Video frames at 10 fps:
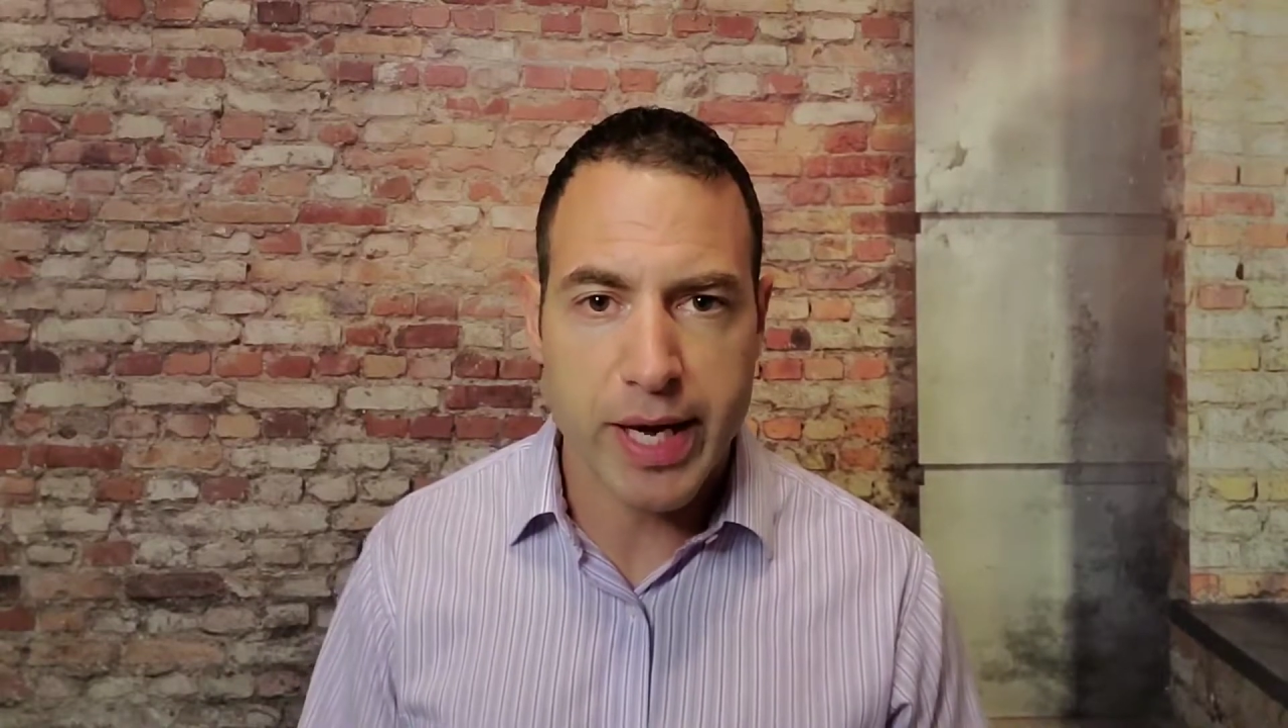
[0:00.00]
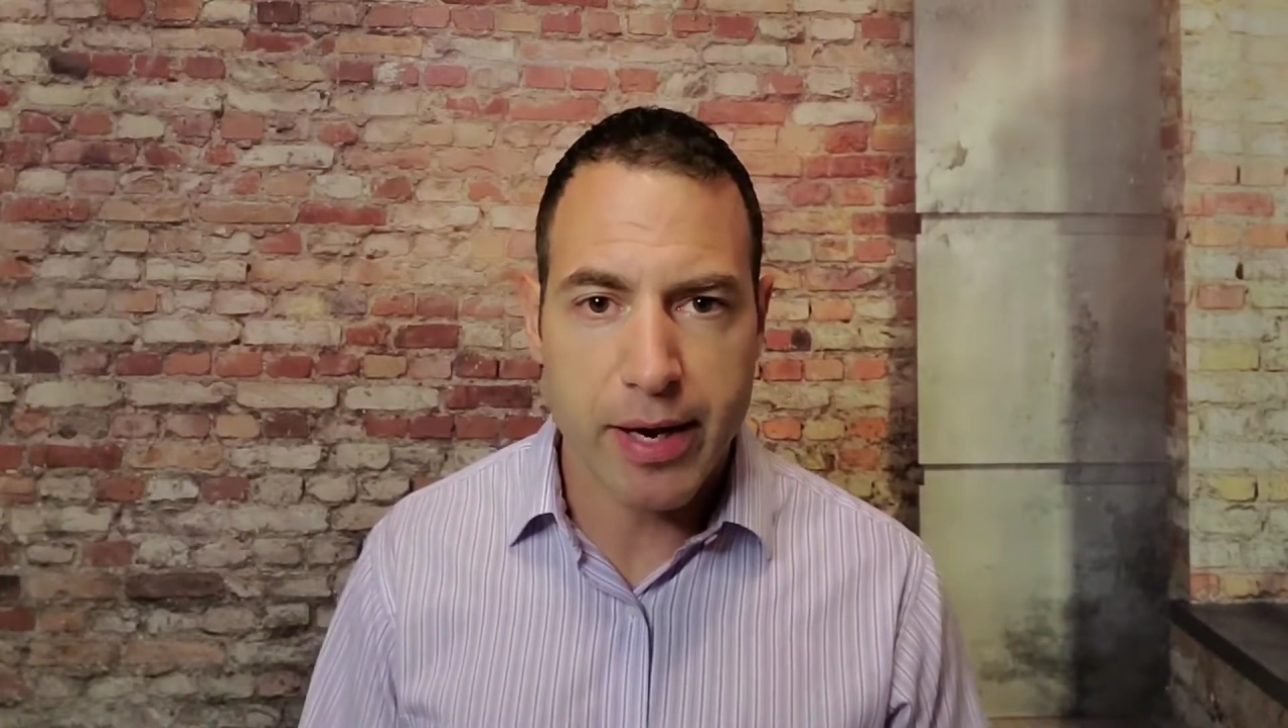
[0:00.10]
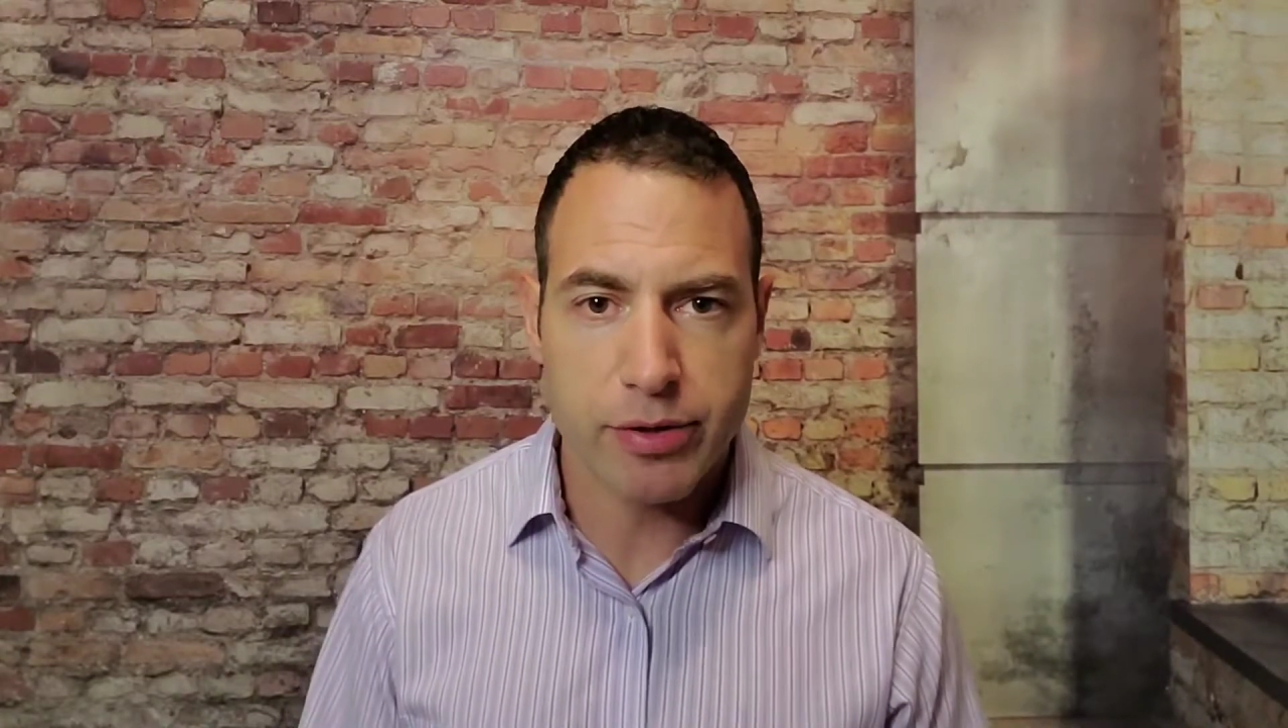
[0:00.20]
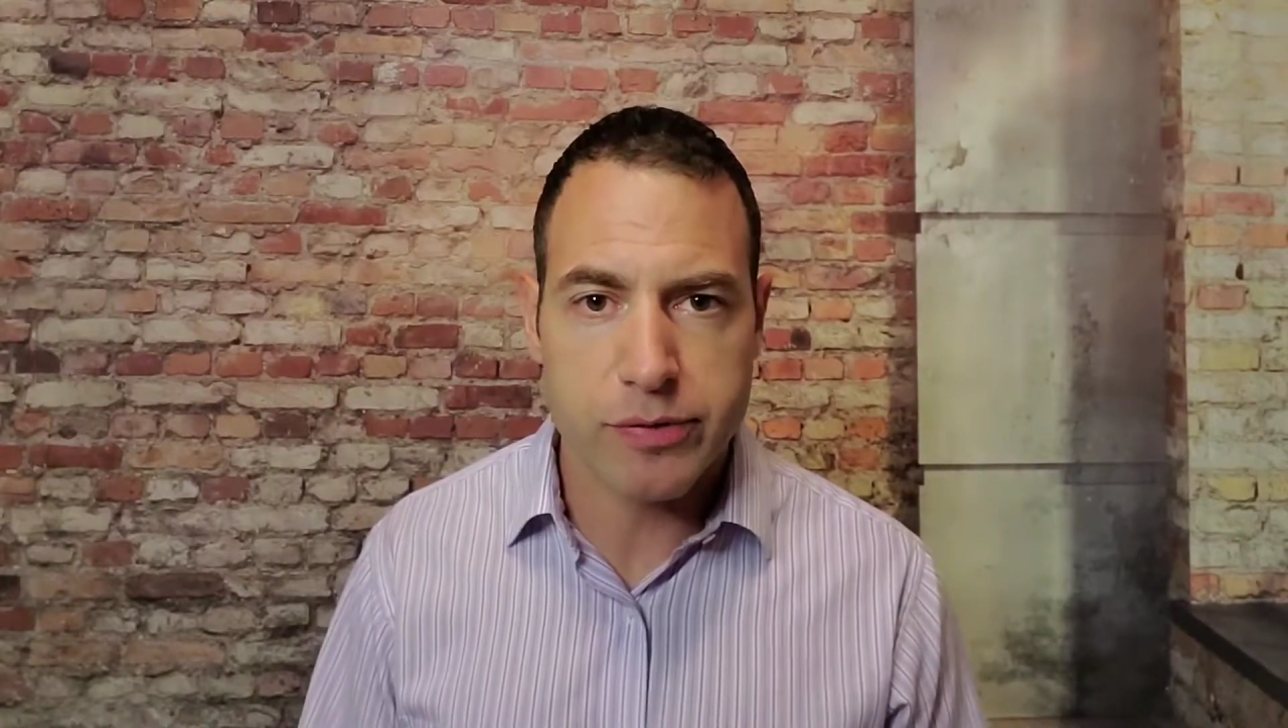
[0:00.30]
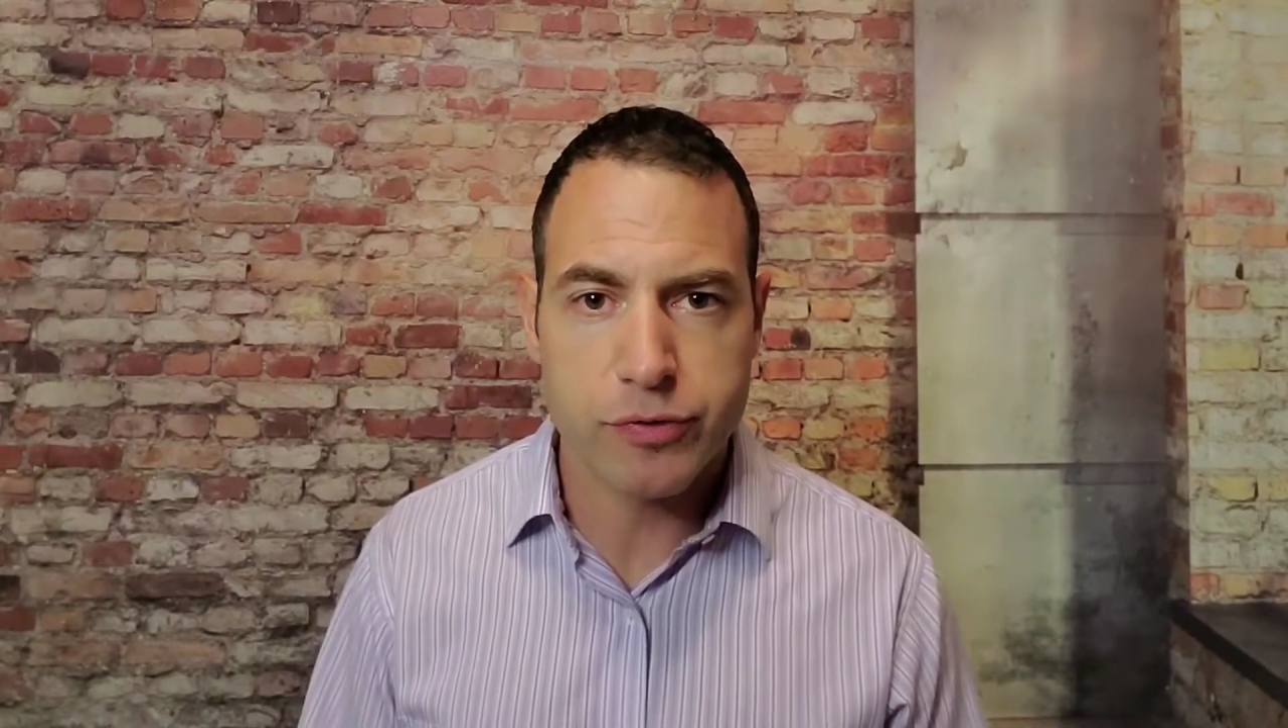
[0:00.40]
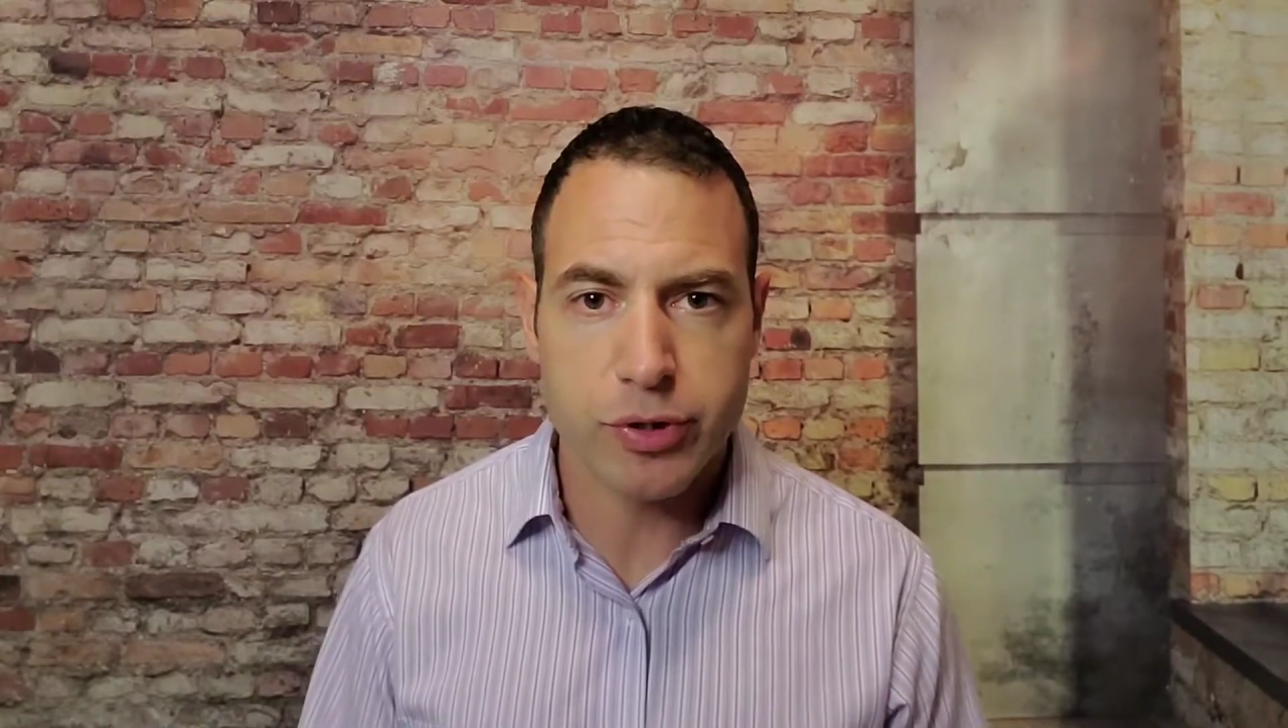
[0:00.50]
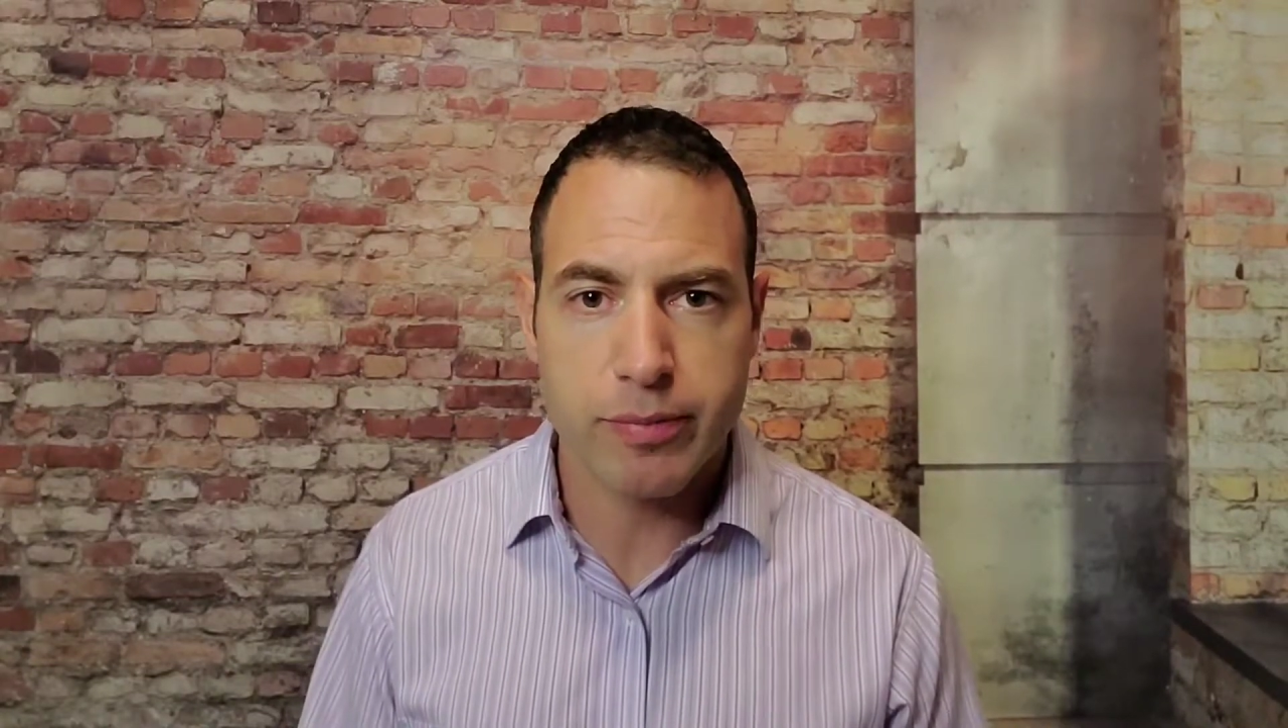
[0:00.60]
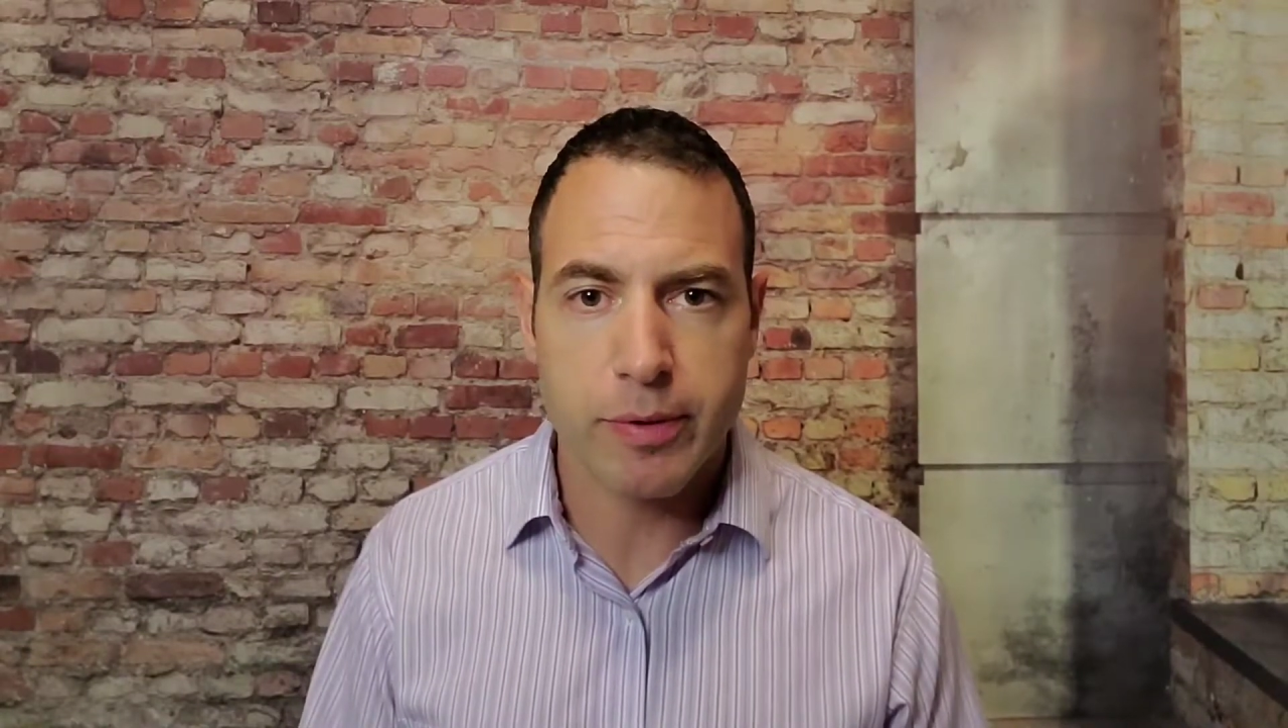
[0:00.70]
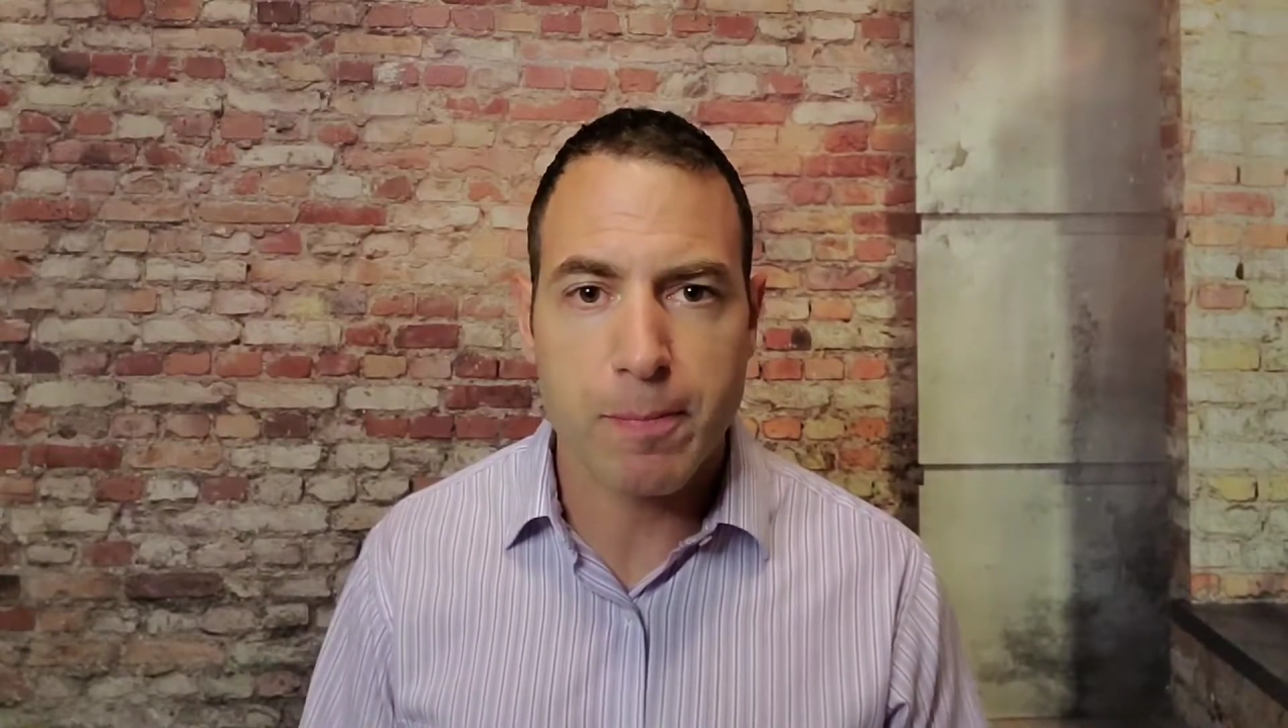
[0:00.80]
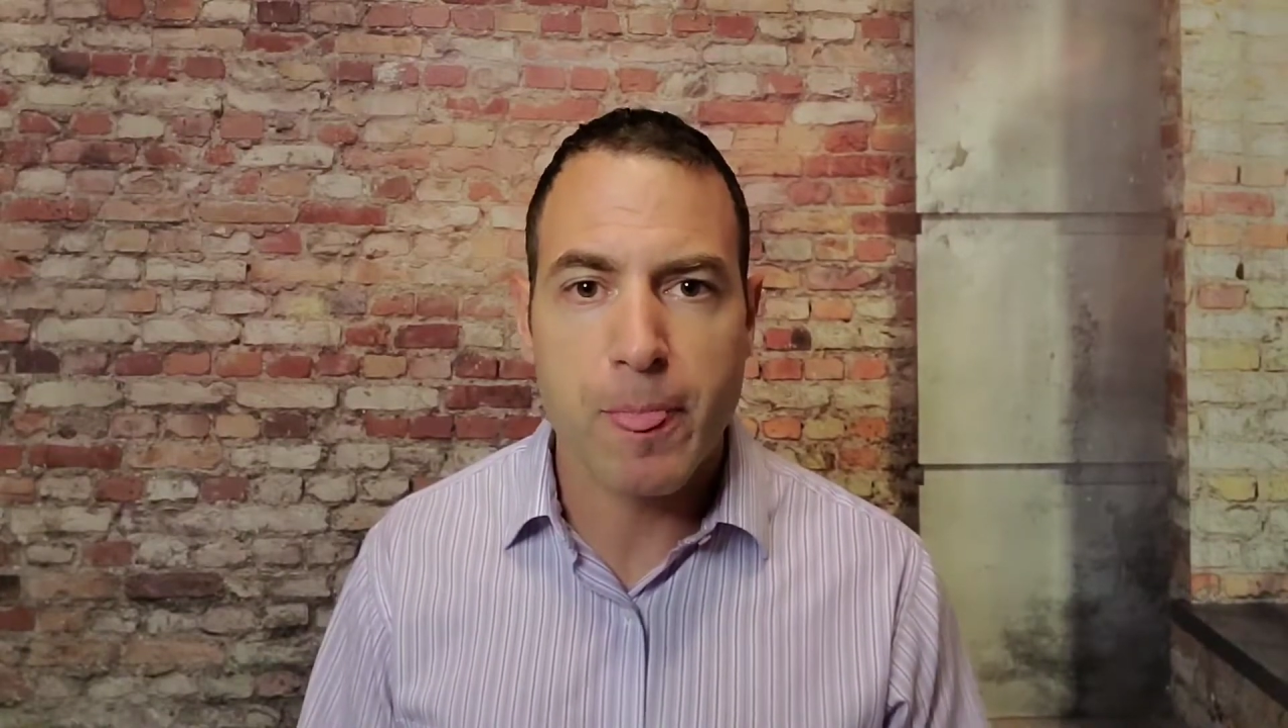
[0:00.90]
hours of
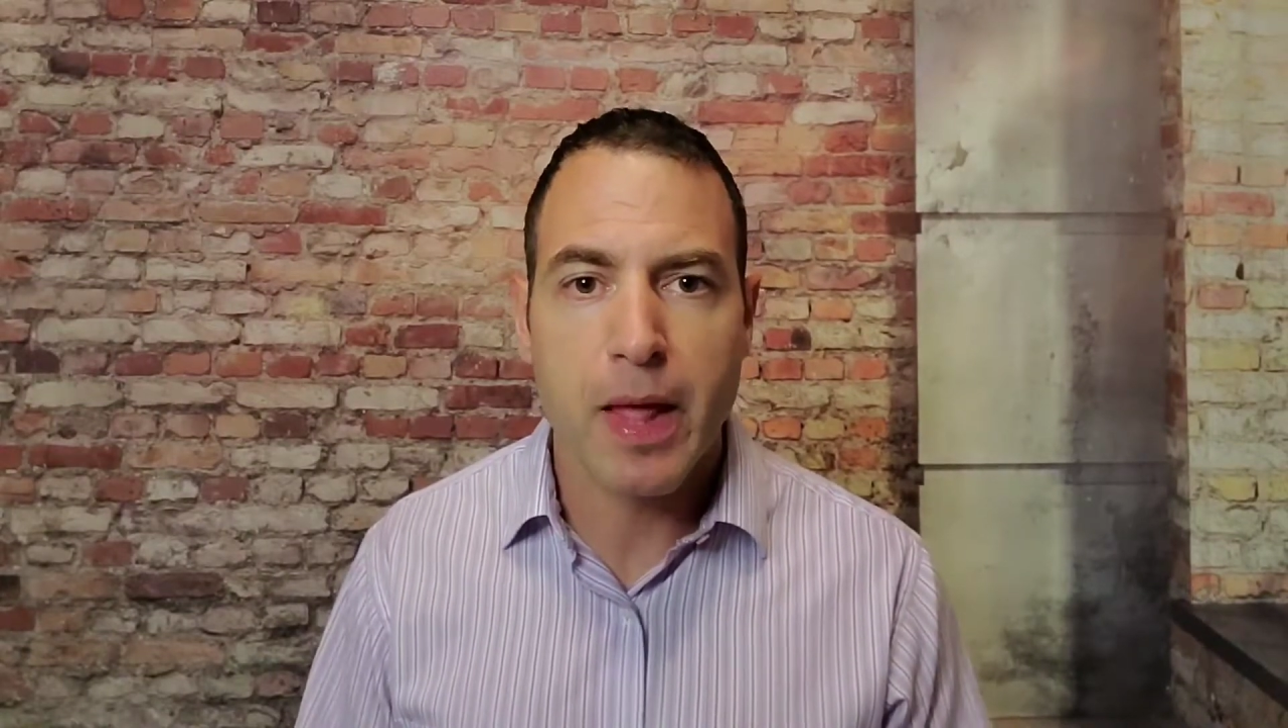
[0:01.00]
treatment,